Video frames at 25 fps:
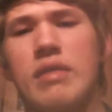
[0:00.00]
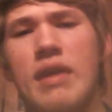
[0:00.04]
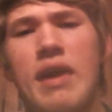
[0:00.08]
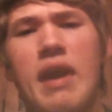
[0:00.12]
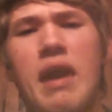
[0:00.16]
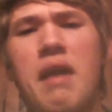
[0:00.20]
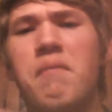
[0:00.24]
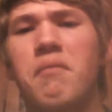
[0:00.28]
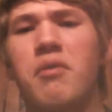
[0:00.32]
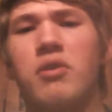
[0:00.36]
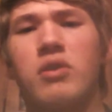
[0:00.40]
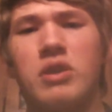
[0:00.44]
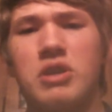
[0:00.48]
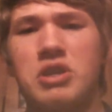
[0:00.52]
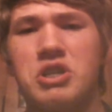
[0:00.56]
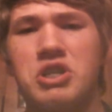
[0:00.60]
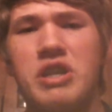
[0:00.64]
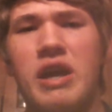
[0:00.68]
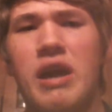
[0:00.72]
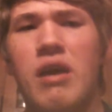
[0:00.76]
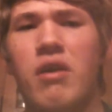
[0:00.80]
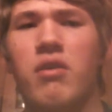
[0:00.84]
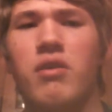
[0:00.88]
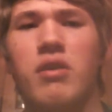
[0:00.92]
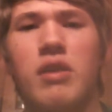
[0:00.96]
game
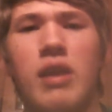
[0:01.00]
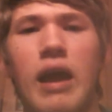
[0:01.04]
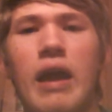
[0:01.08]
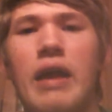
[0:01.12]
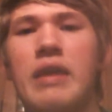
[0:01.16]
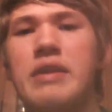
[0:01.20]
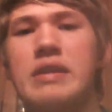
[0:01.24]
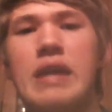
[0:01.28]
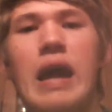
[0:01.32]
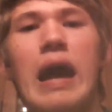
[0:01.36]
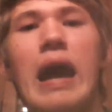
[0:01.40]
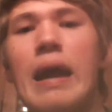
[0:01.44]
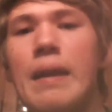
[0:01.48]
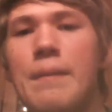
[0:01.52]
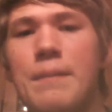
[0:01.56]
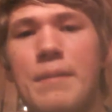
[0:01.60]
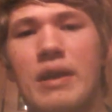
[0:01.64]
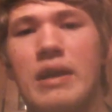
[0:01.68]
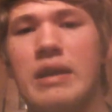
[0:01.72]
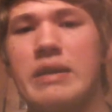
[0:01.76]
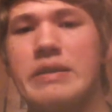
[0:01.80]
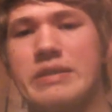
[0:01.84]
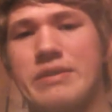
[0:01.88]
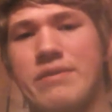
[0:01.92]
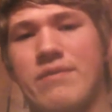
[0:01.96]
glitched out and I died
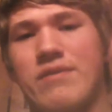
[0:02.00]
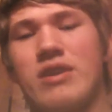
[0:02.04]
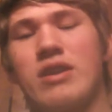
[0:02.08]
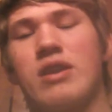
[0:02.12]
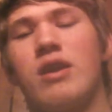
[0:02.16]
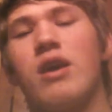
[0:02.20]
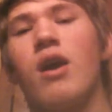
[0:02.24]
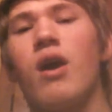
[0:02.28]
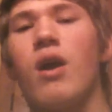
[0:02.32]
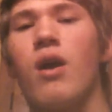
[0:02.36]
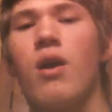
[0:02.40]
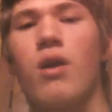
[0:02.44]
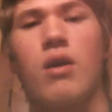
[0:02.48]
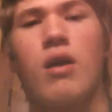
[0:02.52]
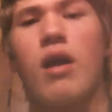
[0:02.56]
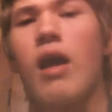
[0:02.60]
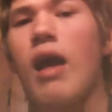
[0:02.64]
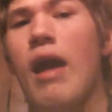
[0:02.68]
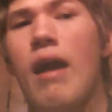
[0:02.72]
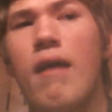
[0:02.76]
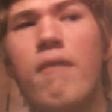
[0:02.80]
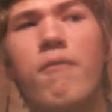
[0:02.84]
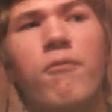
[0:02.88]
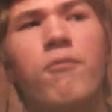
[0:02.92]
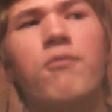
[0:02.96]
because of it.
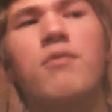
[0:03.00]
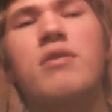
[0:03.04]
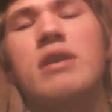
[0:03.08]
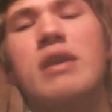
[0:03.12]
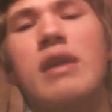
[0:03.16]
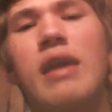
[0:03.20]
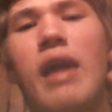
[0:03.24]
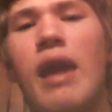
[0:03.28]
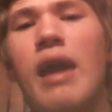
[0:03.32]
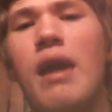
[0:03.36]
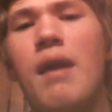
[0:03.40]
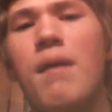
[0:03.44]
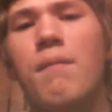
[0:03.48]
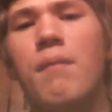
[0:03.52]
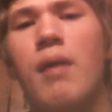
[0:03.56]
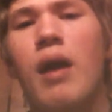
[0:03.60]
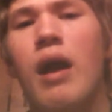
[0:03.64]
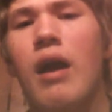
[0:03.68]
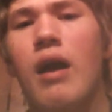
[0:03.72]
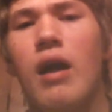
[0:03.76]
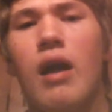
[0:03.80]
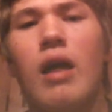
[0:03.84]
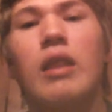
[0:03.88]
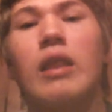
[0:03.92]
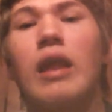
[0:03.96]
Every game,
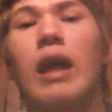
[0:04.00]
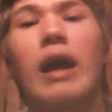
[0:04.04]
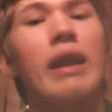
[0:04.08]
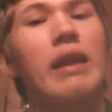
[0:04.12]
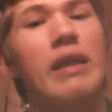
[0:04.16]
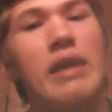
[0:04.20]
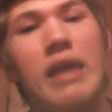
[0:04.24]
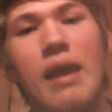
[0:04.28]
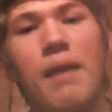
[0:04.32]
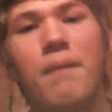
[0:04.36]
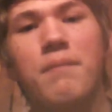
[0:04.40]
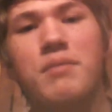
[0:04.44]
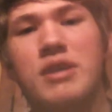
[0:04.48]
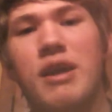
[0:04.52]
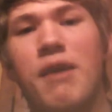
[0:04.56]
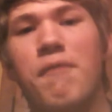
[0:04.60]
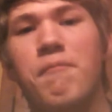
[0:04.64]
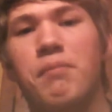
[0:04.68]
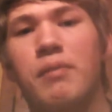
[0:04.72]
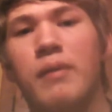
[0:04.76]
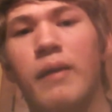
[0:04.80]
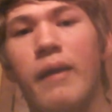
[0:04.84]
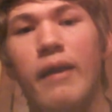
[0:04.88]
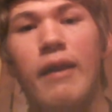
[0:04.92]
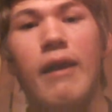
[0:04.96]
a lot of games
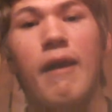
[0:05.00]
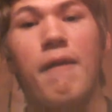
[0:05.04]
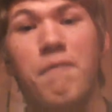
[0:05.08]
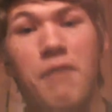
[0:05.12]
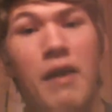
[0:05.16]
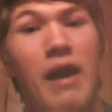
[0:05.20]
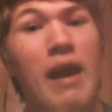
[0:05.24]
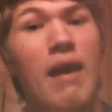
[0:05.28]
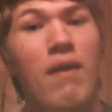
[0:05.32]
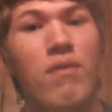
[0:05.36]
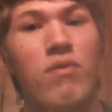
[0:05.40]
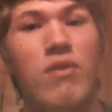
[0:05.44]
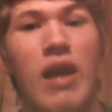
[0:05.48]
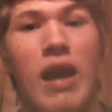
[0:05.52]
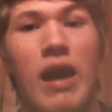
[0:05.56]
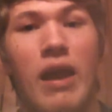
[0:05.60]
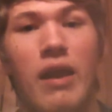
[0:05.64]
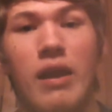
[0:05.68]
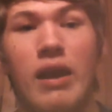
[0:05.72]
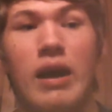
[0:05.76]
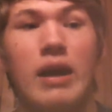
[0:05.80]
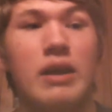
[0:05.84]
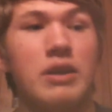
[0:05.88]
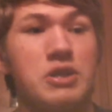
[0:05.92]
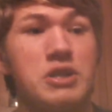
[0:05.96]
I've played have had
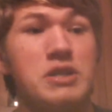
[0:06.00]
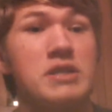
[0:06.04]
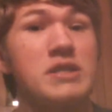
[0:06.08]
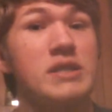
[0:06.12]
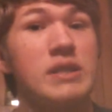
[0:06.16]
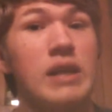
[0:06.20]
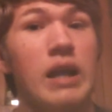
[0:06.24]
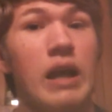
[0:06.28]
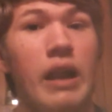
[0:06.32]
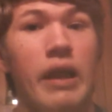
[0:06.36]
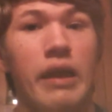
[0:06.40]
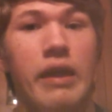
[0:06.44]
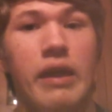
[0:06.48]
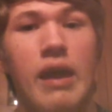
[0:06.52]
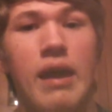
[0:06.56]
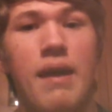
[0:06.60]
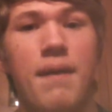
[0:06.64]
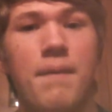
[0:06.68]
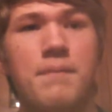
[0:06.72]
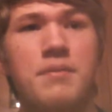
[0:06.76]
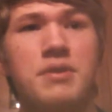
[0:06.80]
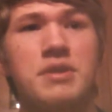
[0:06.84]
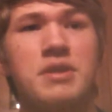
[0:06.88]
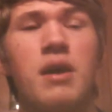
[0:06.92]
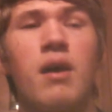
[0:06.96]
that. Not just Sonic
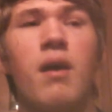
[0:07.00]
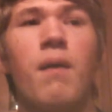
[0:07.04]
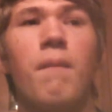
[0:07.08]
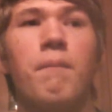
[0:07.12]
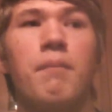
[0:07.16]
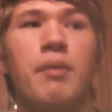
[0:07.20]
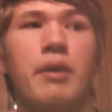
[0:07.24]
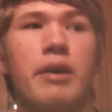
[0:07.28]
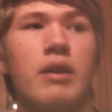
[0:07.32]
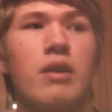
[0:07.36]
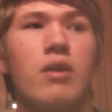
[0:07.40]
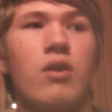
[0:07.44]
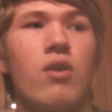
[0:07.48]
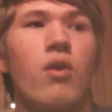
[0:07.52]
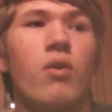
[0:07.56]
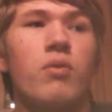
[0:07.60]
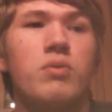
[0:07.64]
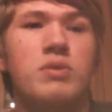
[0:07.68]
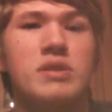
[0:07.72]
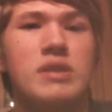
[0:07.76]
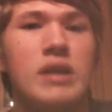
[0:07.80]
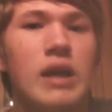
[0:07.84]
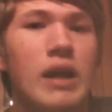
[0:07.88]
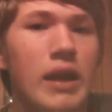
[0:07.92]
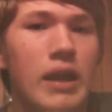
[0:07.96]
games, but
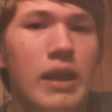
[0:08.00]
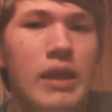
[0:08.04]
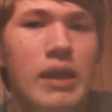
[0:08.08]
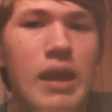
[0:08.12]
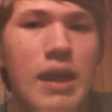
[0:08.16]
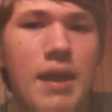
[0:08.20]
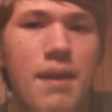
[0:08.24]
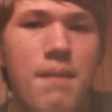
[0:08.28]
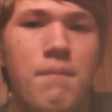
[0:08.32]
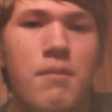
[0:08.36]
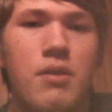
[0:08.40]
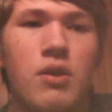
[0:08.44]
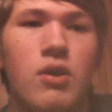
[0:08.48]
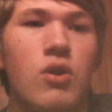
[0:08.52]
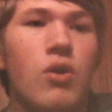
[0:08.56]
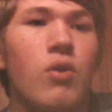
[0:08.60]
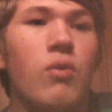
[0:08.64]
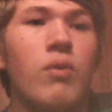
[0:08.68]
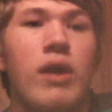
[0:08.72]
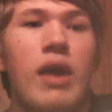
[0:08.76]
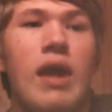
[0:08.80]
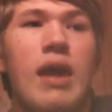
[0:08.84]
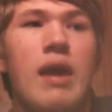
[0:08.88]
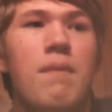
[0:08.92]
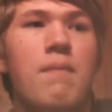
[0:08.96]
no
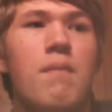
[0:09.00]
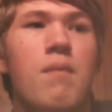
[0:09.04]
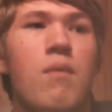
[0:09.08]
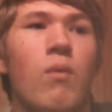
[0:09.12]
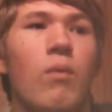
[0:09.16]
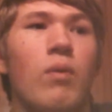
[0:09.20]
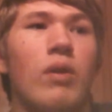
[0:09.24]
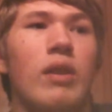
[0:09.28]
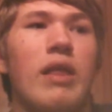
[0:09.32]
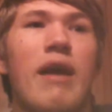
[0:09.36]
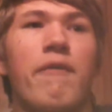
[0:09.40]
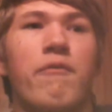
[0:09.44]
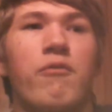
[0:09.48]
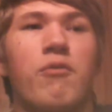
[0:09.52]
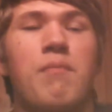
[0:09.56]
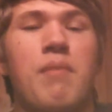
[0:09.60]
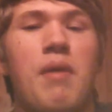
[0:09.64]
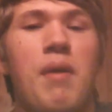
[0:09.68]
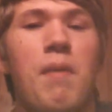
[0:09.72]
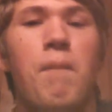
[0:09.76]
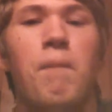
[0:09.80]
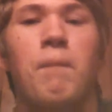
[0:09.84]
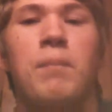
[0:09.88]
game will ever be